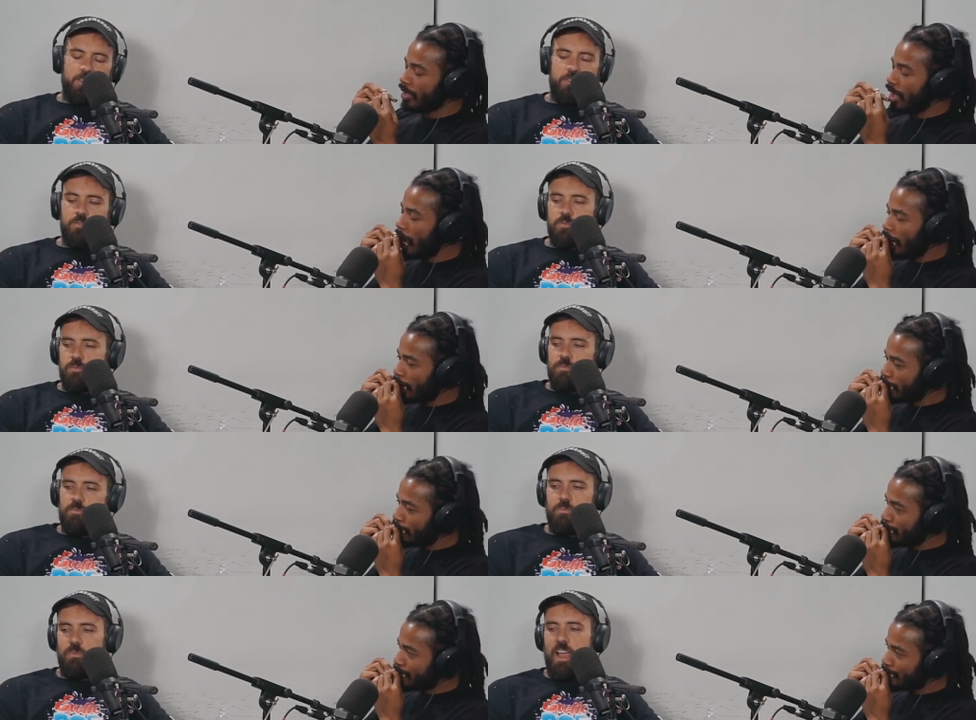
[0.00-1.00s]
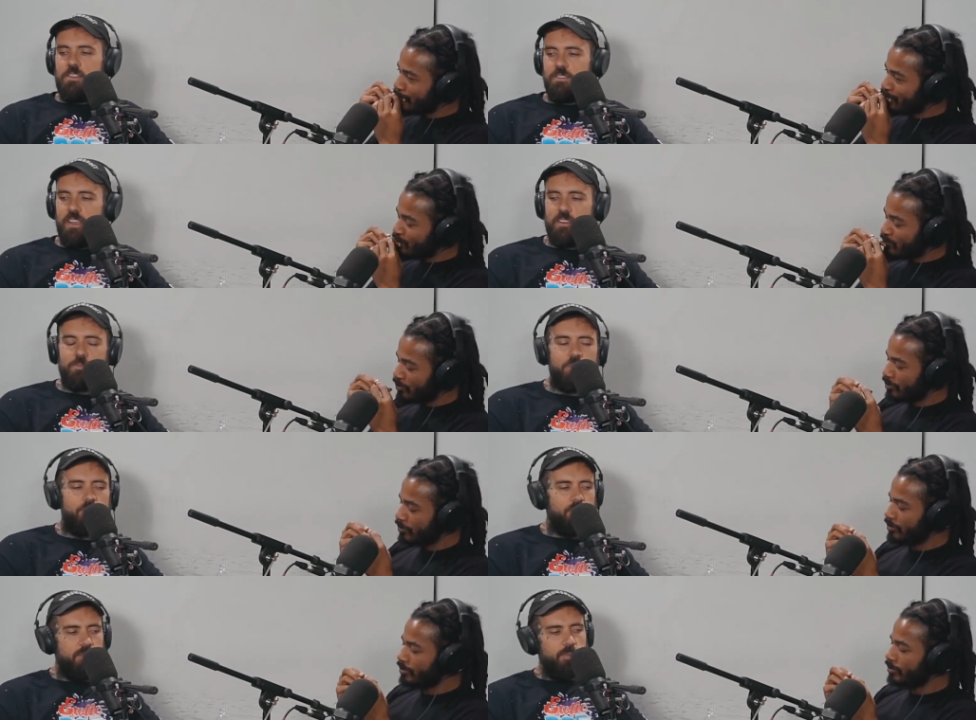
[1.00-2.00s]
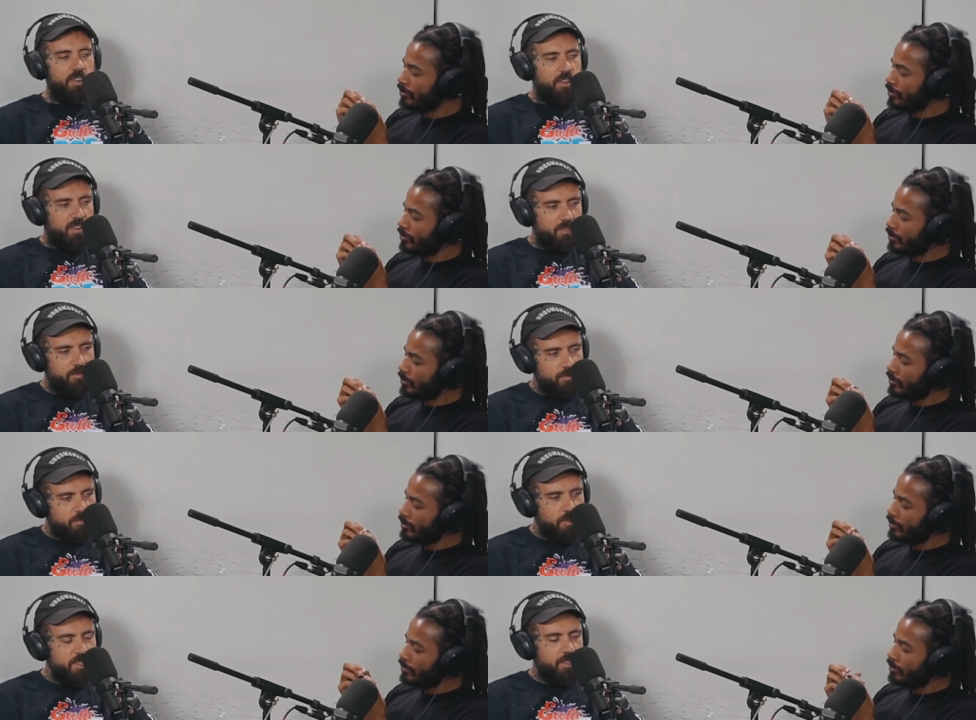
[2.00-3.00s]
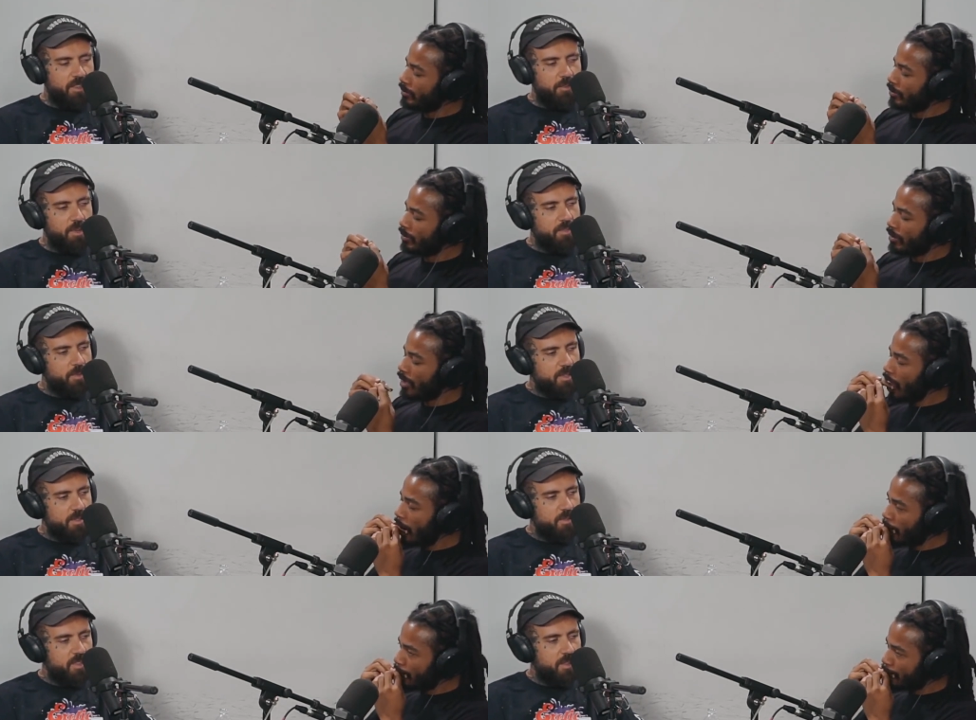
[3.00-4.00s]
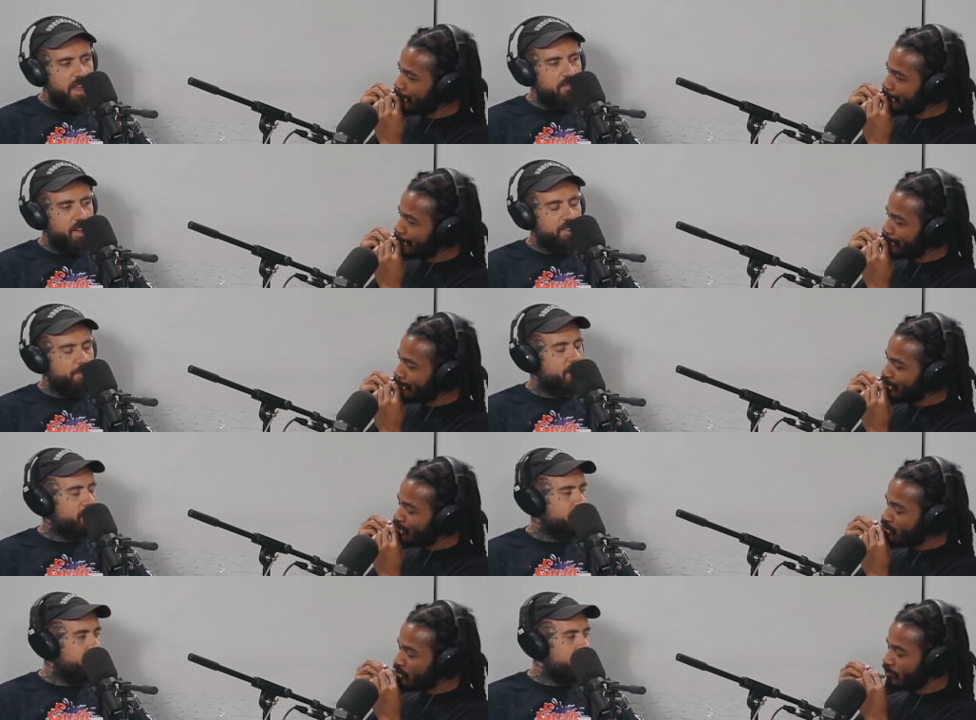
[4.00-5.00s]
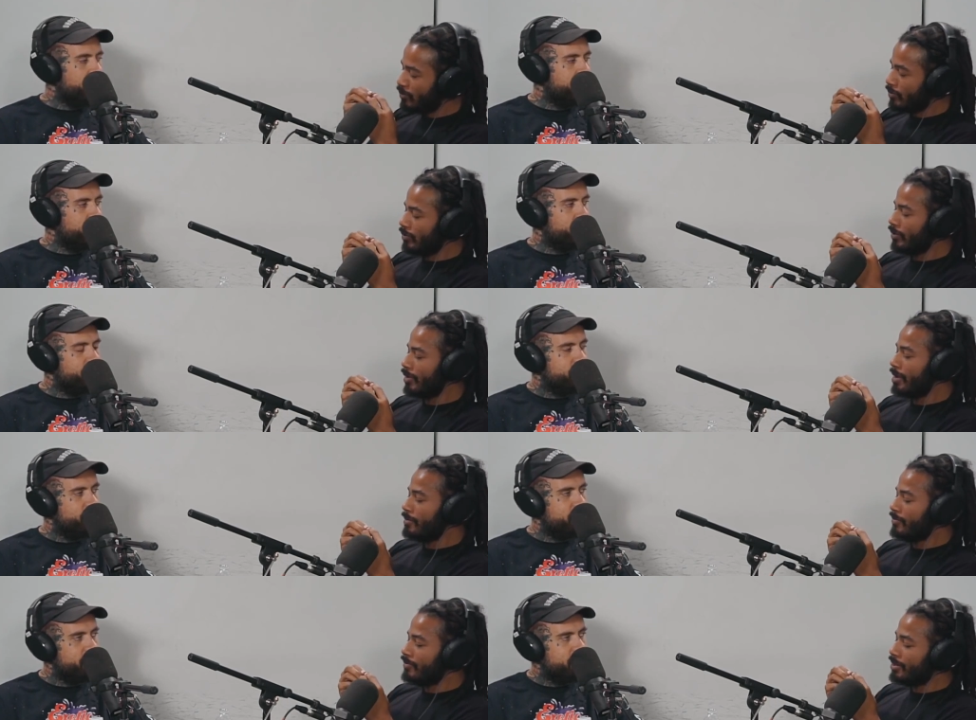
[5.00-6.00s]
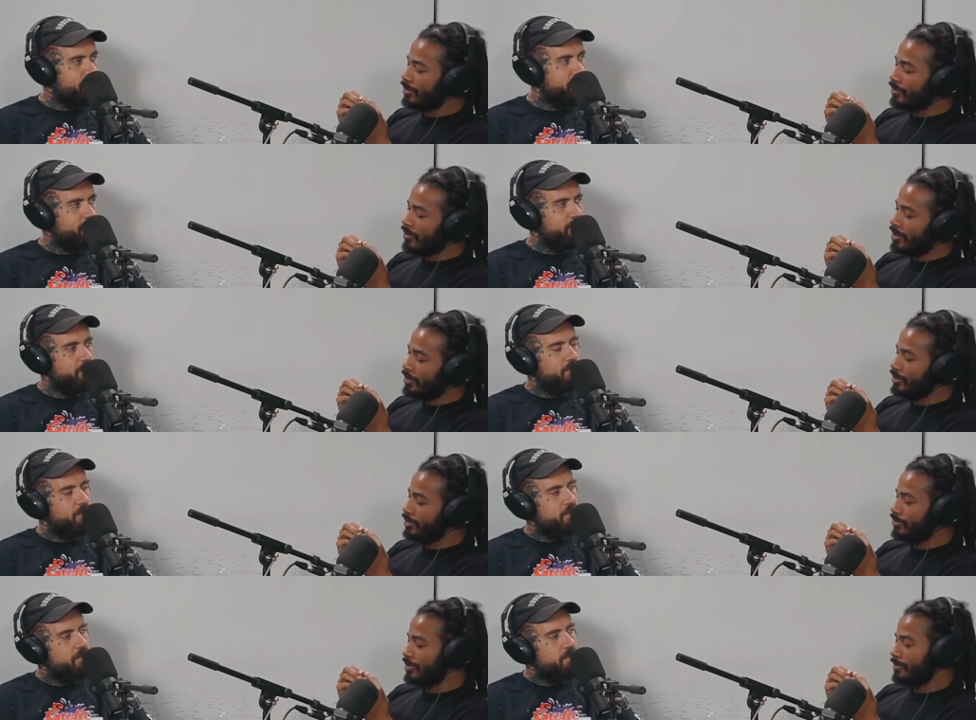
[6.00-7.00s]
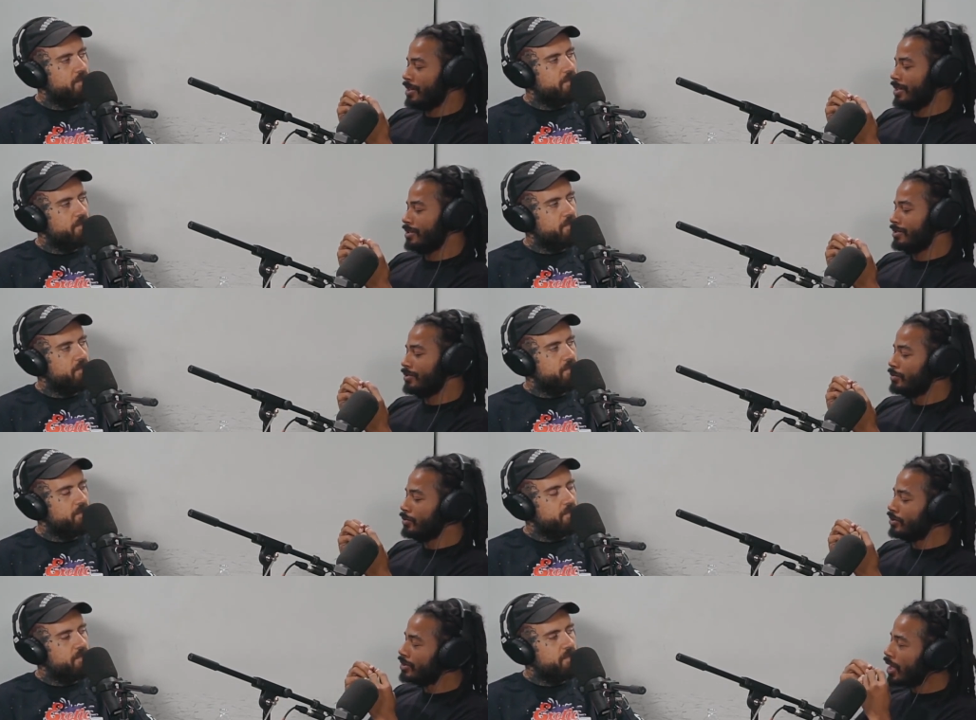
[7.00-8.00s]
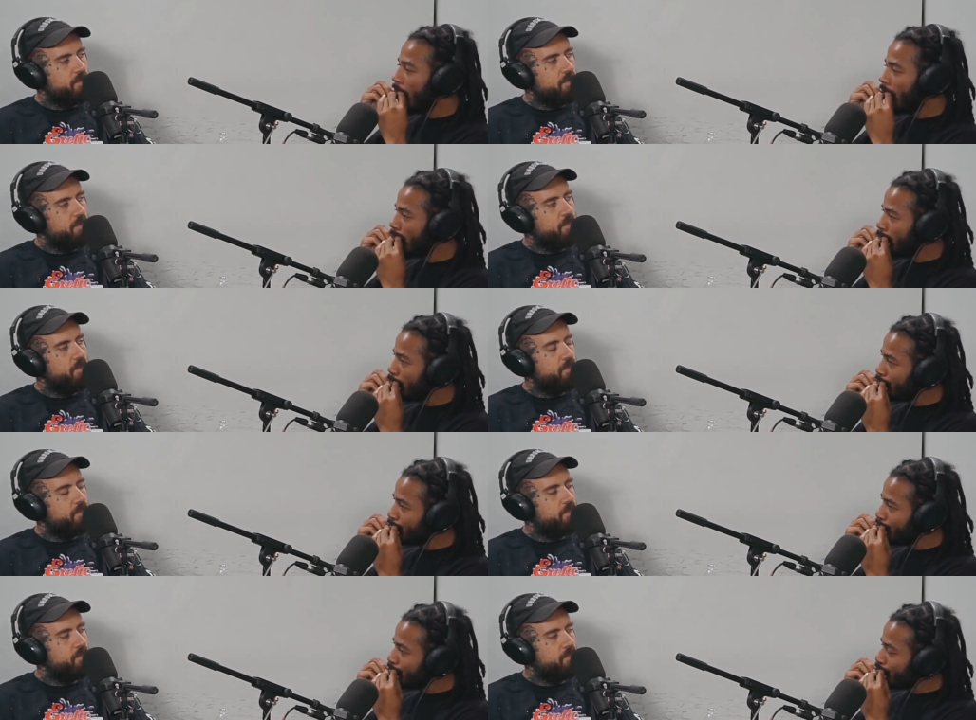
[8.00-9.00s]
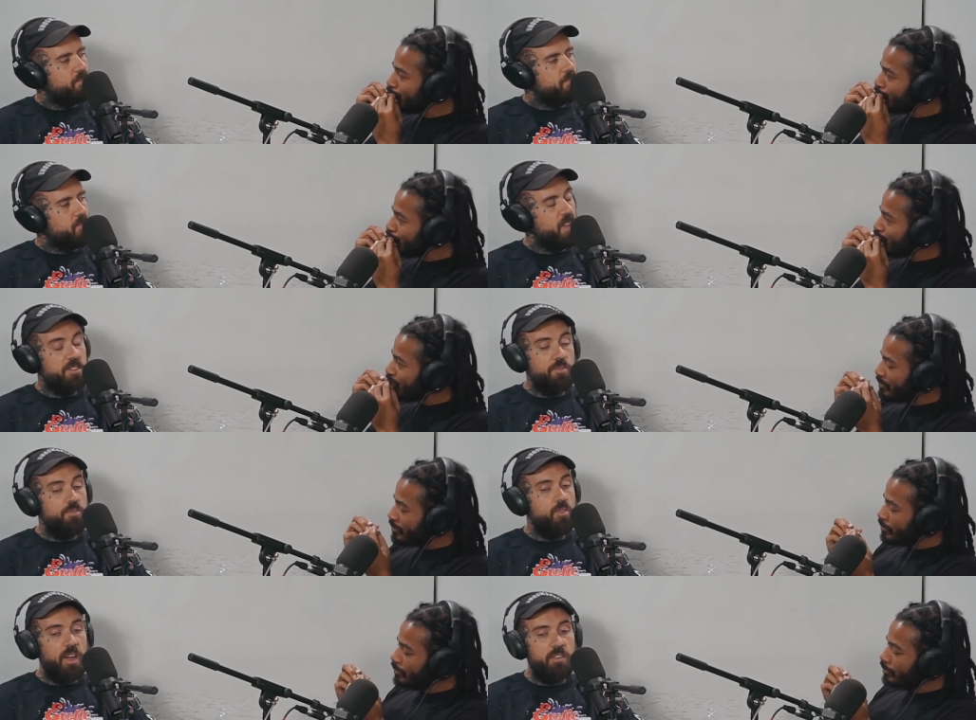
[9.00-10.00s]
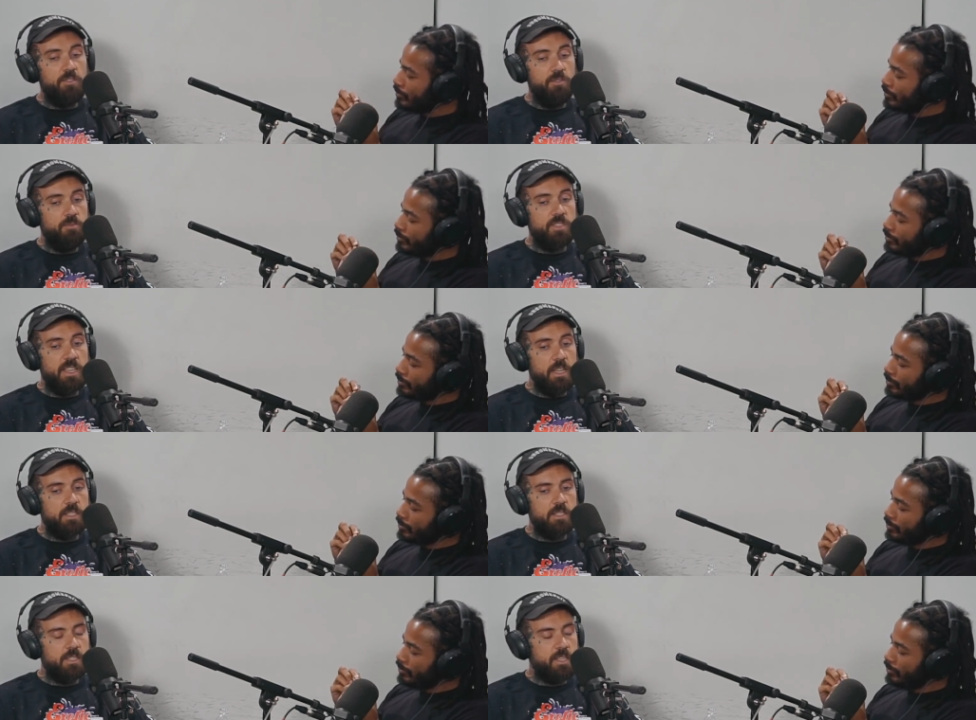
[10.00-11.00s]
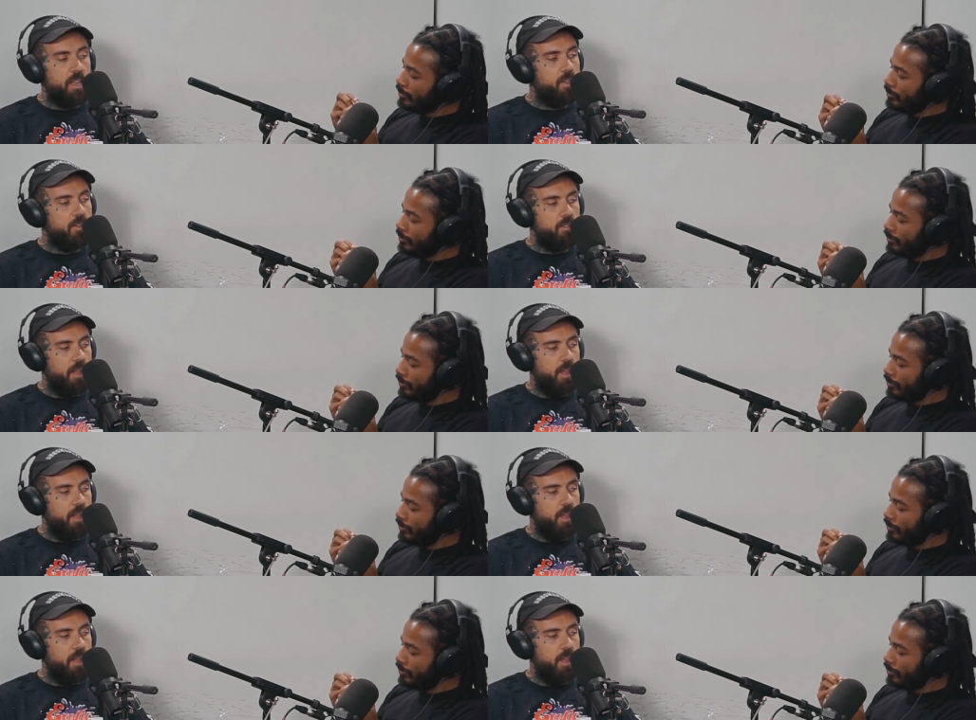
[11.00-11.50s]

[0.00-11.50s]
Speaker 1: so, how, yeah, what, what have you been on recently? What's, what's, what's the life of Ice Burgandy like, bro?
Speaker 2: I've been fucking around in Detroit making this new music.
Speaker 1: Mm-hmm. Then you do have, you still to this day though,